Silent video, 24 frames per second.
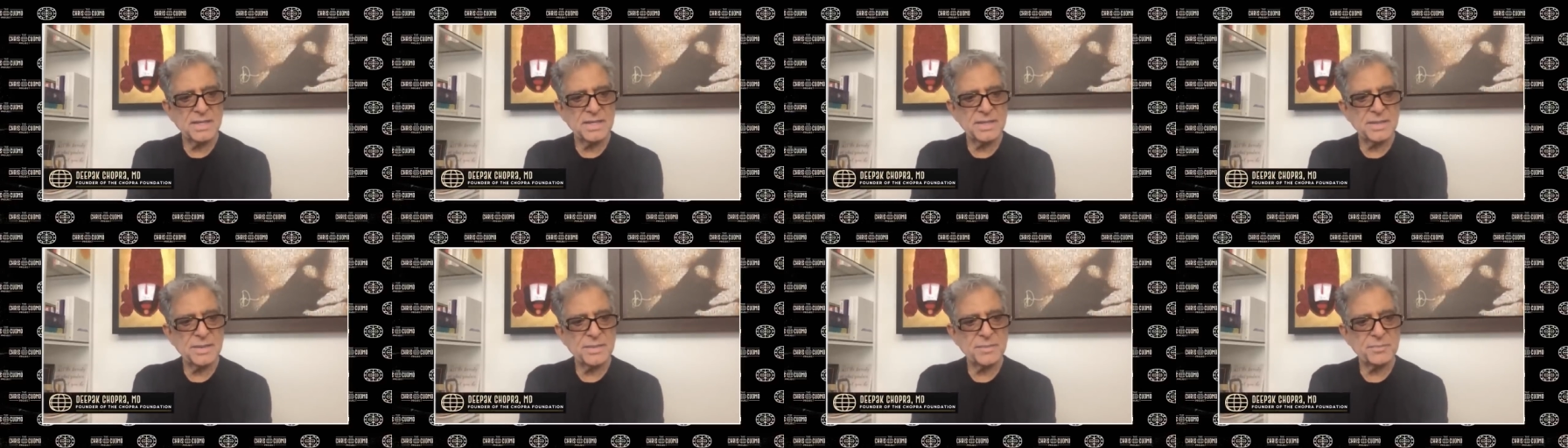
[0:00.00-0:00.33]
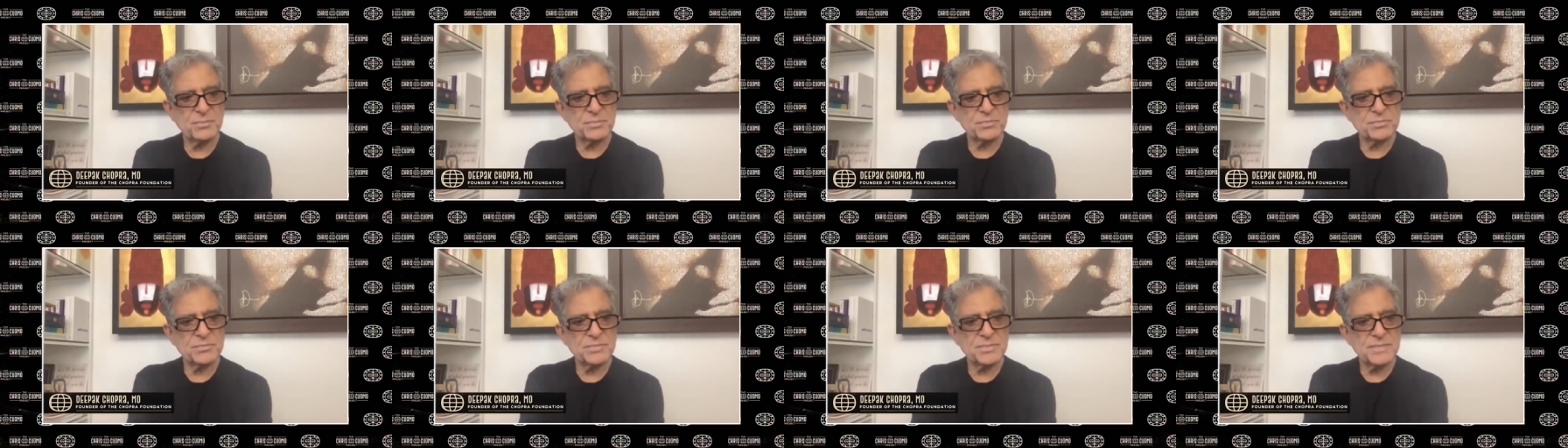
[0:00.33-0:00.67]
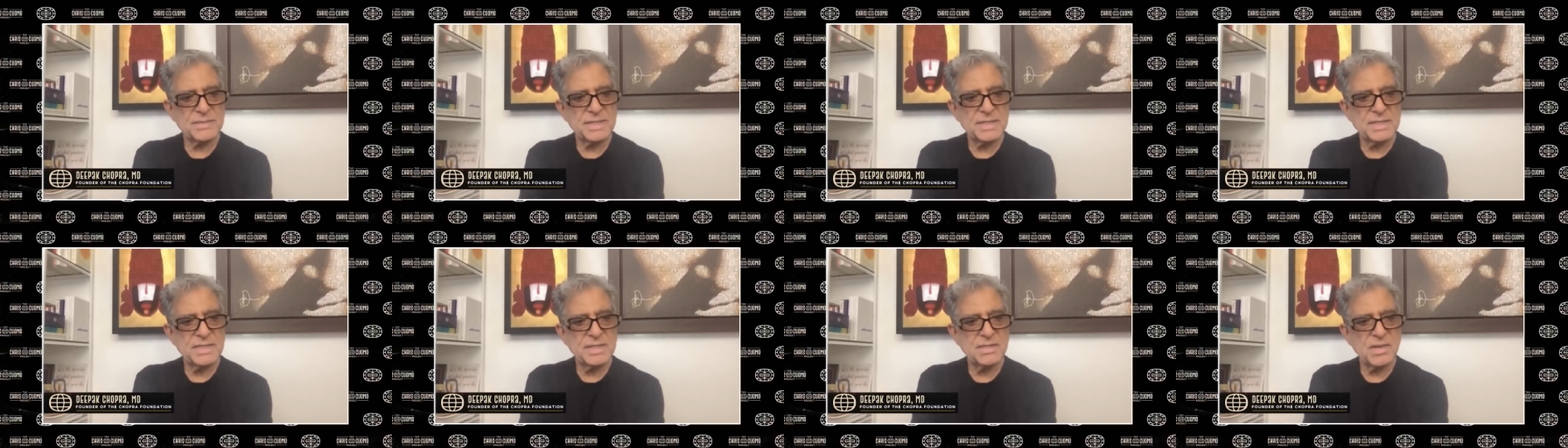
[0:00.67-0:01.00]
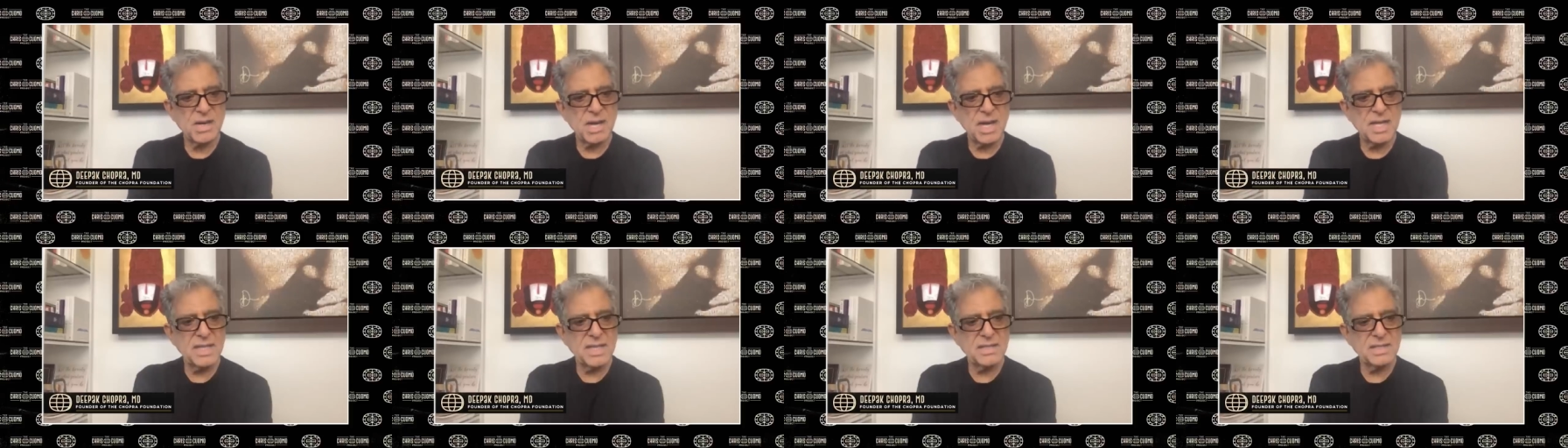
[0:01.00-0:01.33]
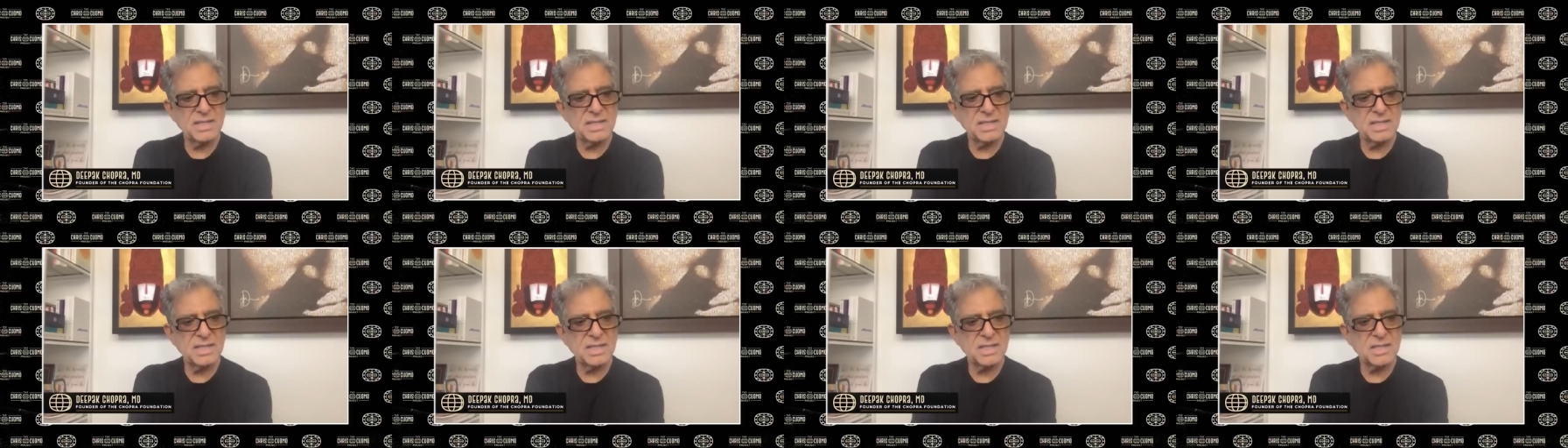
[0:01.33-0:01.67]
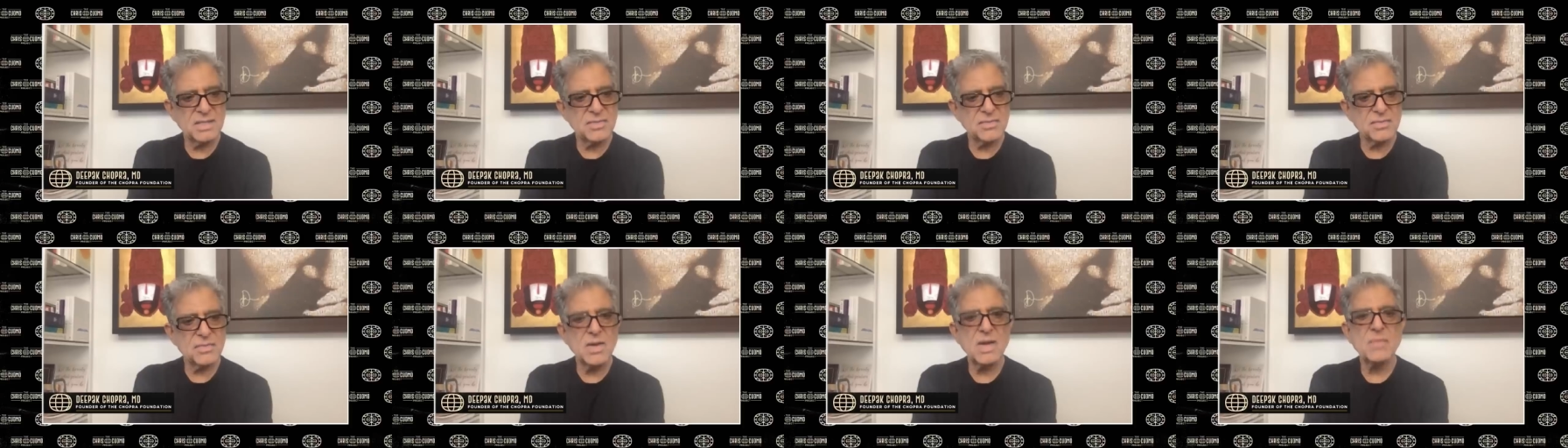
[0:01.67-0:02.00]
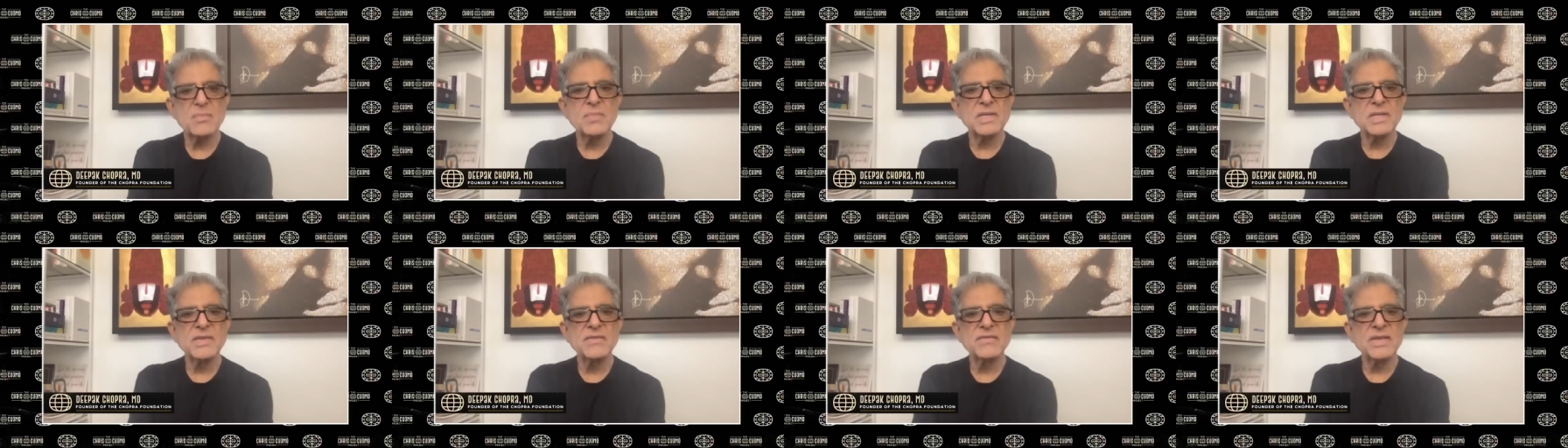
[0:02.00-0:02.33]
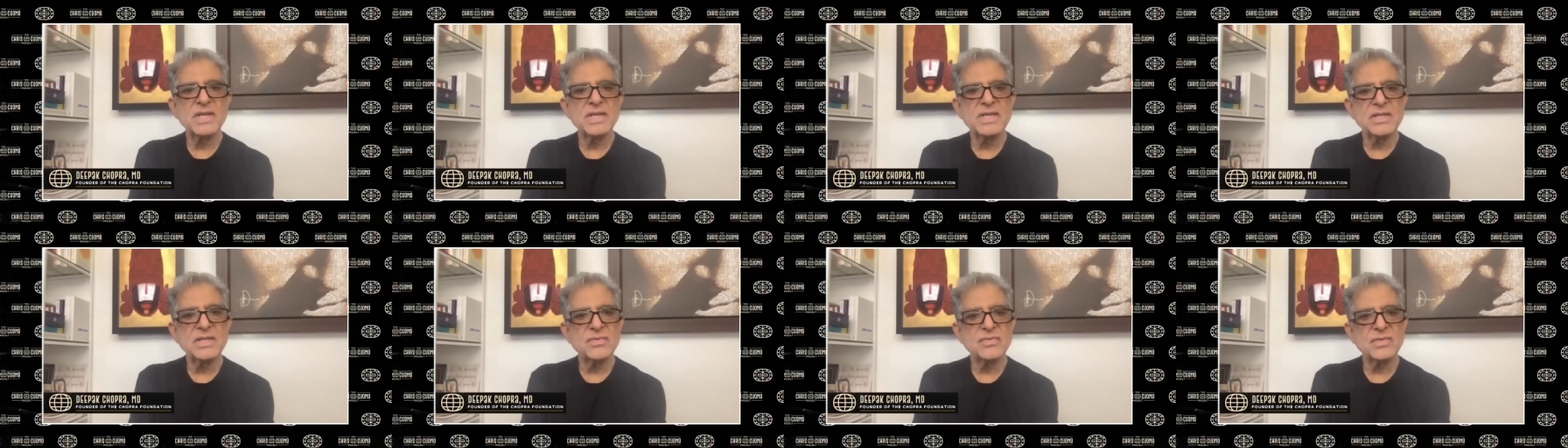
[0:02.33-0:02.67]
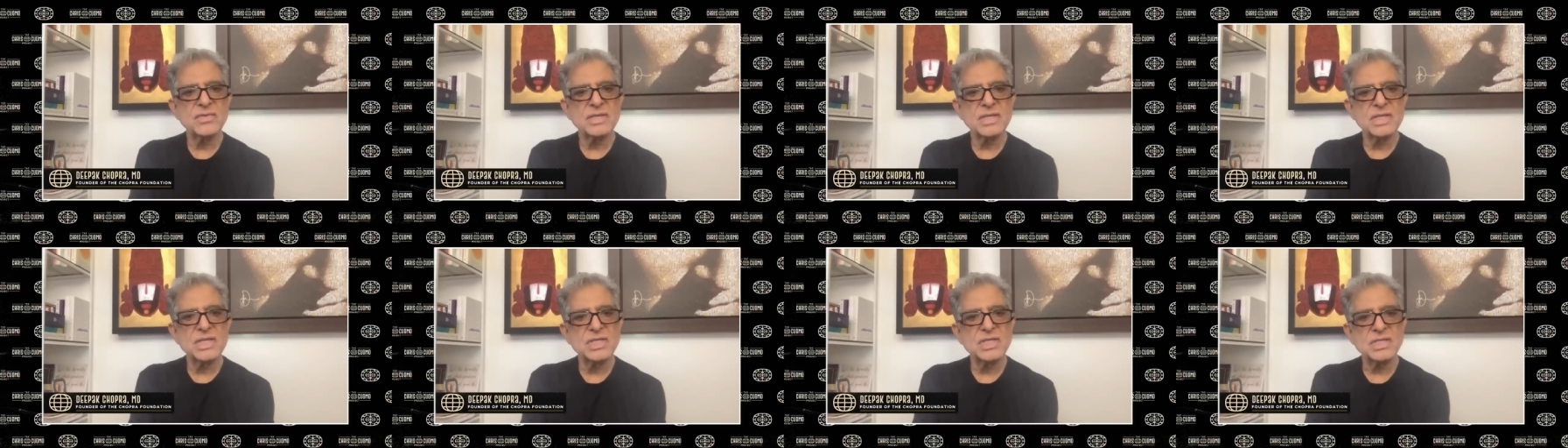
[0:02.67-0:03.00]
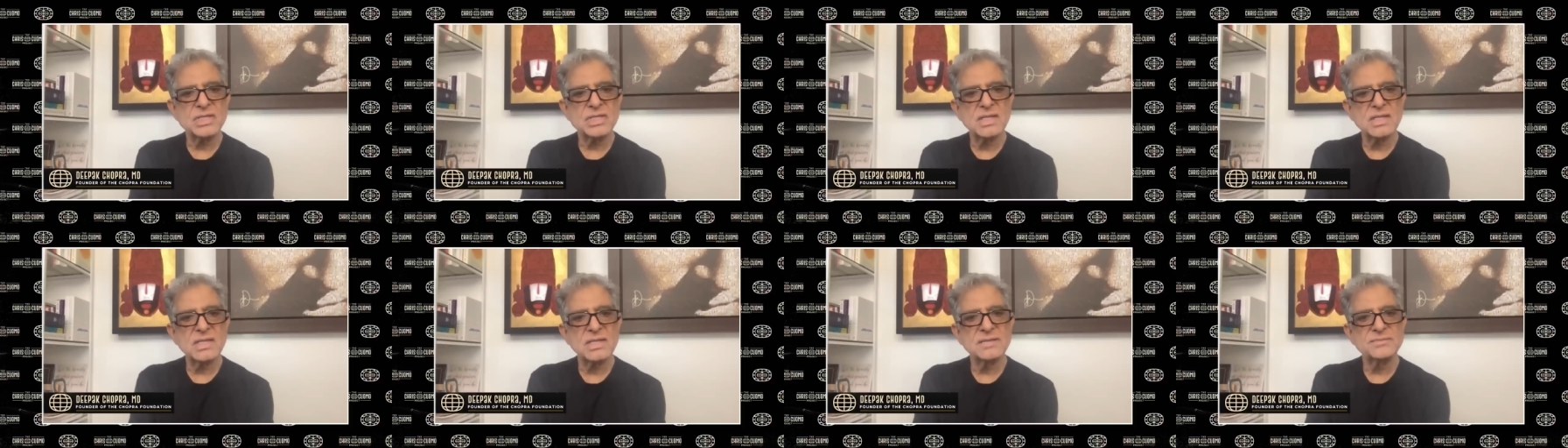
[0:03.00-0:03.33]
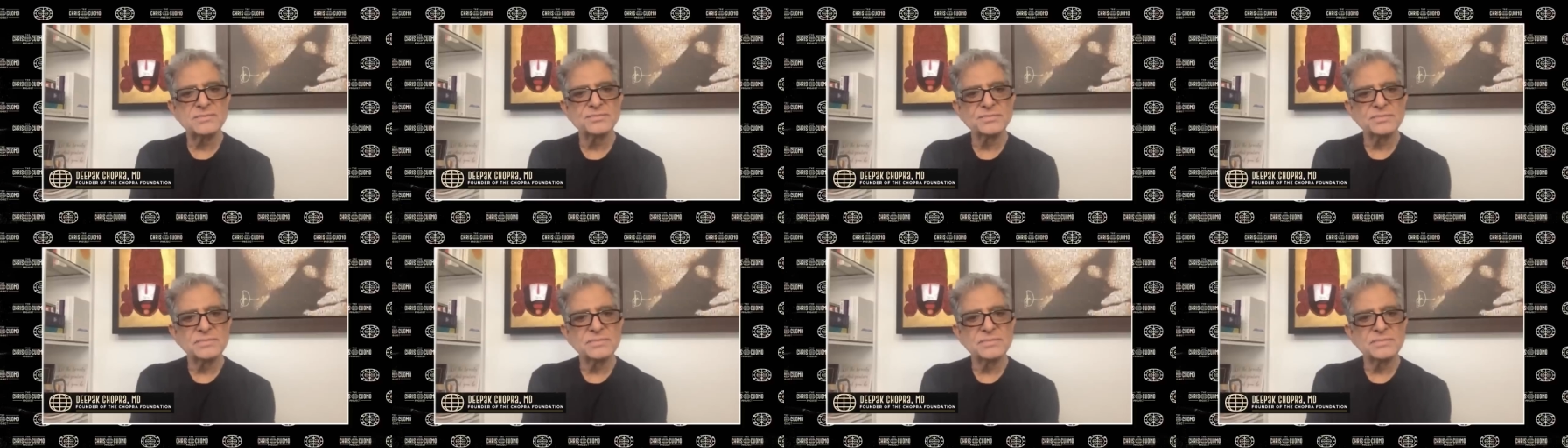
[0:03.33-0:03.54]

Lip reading: You know, I grew up in a very traditional